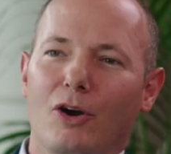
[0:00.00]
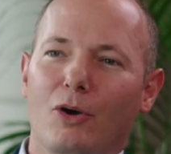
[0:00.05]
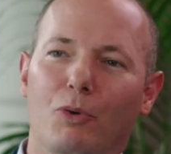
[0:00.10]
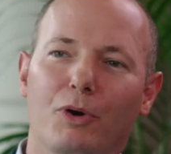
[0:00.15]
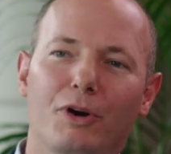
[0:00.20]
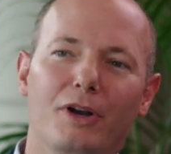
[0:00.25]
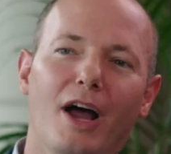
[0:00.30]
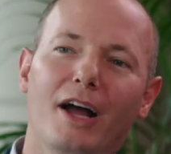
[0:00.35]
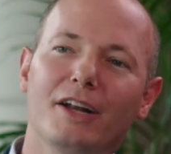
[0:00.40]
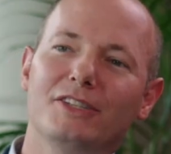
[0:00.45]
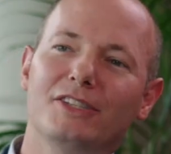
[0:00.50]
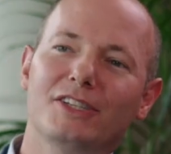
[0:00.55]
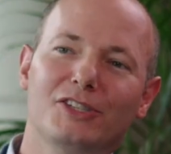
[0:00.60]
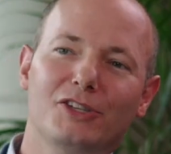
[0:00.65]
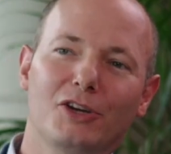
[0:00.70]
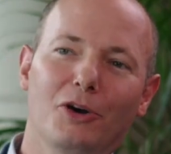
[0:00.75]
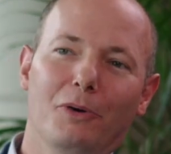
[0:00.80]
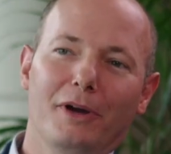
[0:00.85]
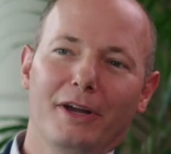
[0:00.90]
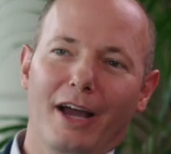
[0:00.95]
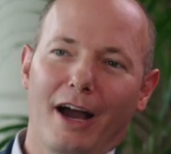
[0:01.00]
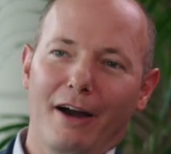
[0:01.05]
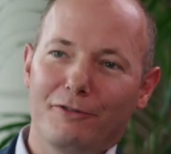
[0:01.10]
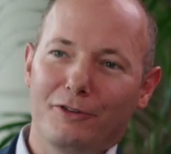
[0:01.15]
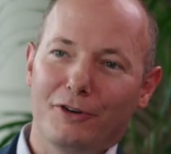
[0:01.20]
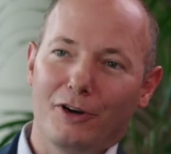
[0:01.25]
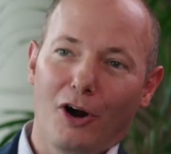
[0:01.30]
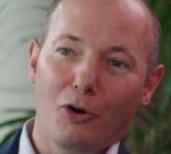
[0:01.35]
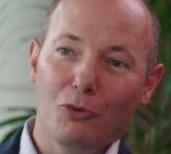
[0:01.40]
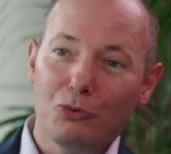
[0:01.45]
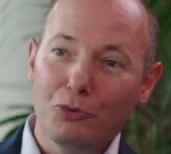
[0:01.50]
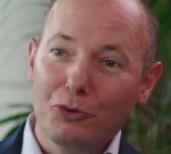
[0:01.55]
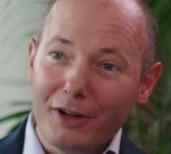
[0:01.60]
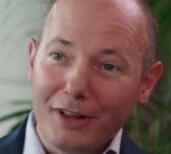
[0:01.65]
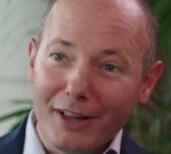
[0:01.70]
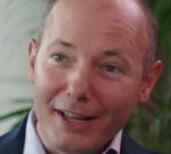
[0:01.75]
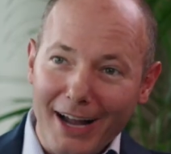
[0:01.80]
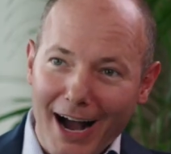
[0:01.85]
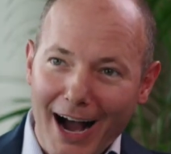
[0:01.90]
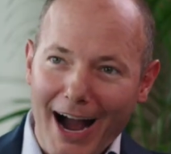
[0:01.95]
we're not just going after a
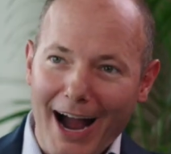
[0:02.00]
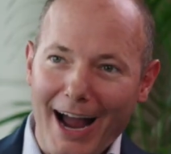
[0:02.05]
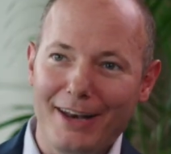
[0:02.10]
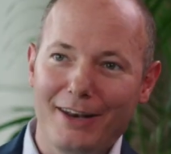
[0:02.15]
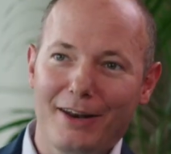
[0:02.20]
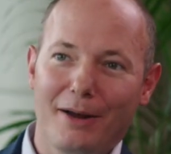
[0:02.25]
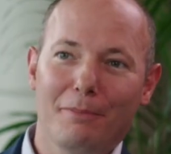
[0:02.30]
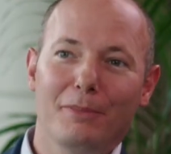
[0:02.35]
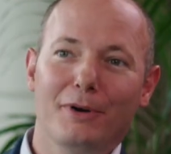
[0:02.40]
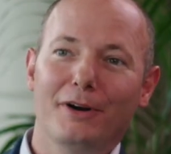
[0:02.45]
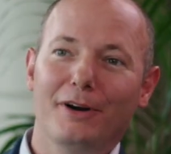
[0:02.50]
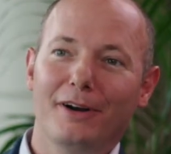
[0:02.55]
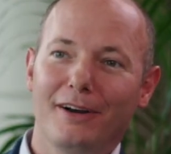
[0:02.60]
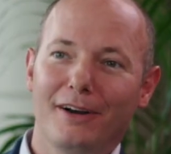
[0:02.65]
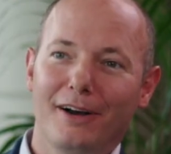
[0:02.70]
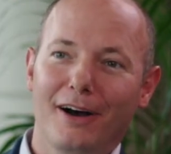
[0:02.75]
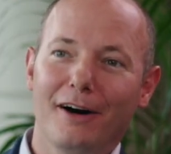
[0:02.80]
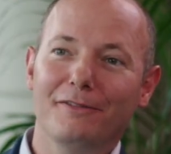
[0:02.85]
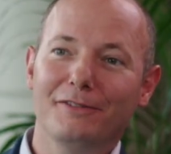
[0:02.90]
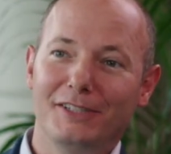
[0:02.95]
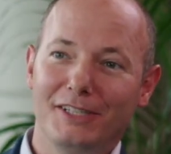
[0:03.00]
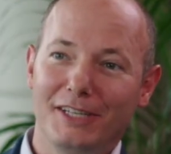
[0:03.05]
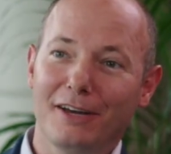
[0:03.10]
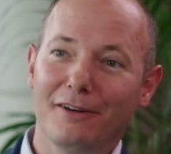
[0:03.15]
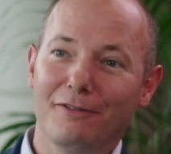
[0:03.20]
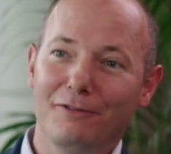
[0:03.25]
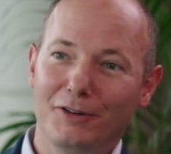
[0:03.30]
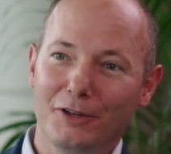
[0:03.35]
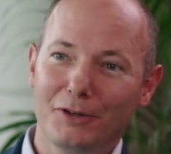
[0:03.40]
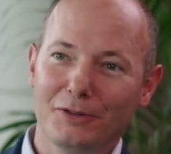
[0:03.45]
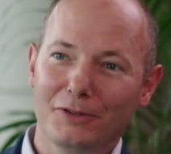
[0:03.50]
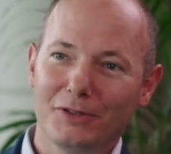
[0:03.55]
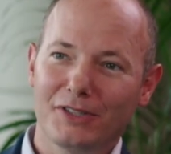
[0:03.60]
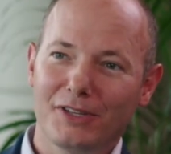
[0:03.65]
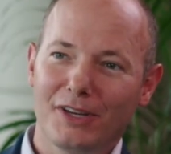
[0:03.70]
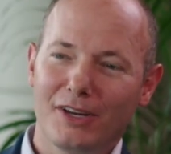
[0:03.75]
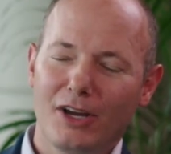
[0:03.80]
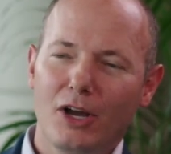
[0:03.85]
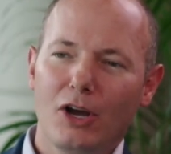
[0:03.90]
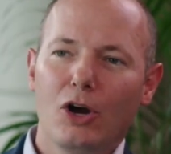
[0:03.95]
really high number of
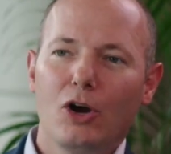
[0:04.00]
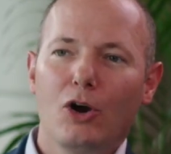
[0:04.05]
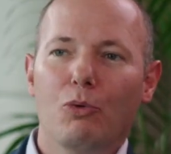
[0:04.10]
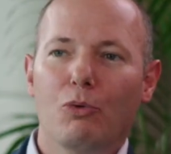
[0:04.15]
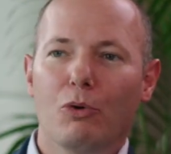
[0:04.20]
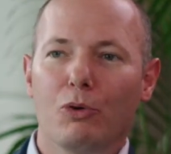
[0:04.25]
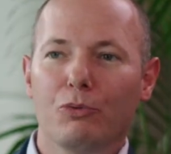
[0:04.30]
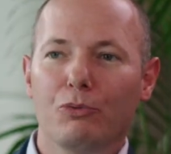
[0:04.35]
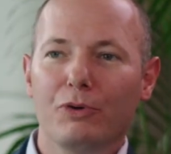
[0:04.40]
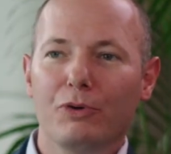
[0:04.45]
CFUs. We're